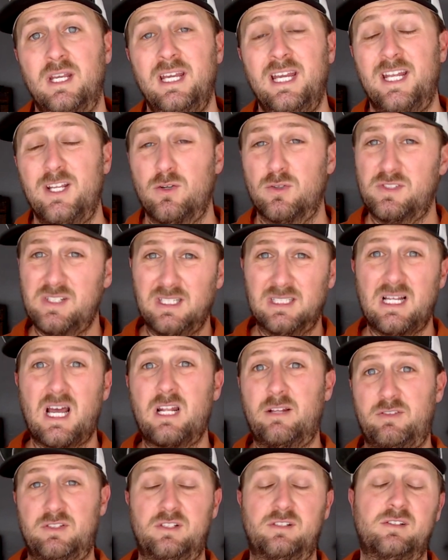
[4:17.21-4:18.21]
and you'll see a
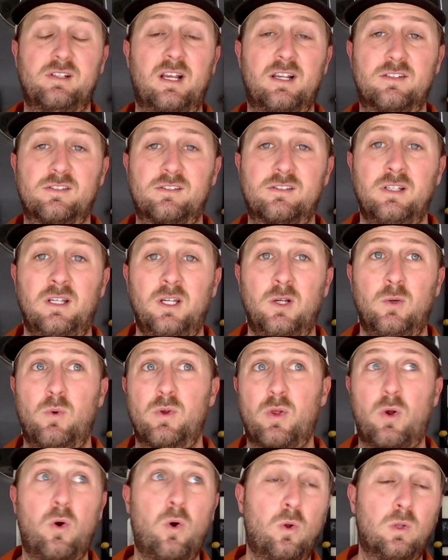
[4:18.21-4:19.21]
lot of success
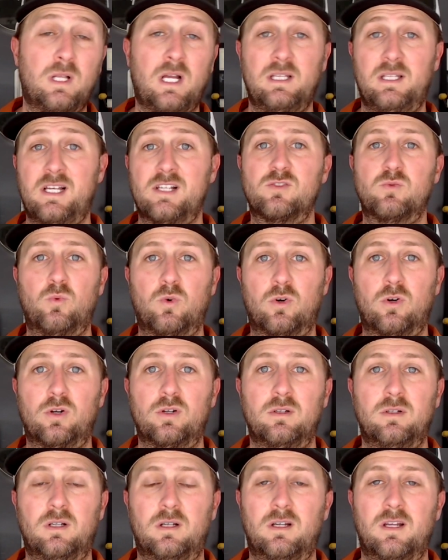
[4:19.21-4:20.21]
with a whole lot less
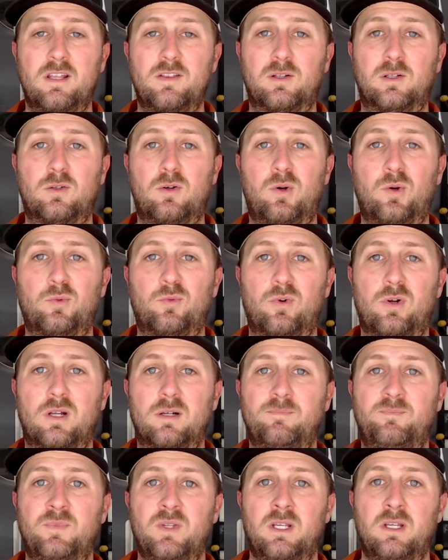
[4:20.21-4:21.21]
work in the long
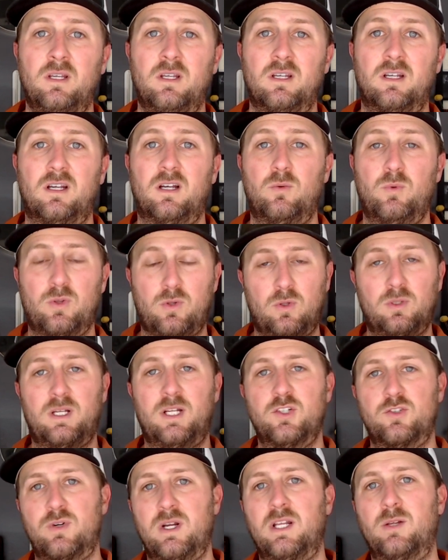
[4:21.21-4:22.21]
run with
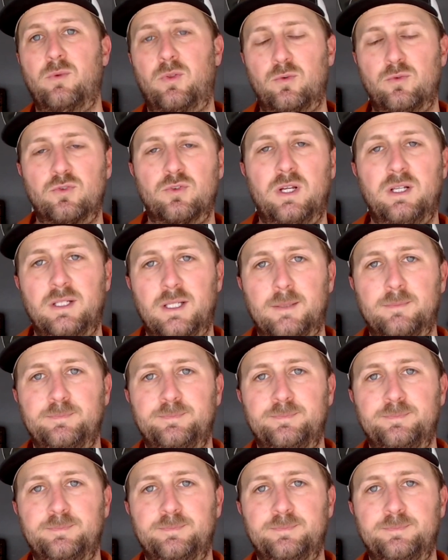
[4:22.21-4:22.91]
online training through TrainedUp.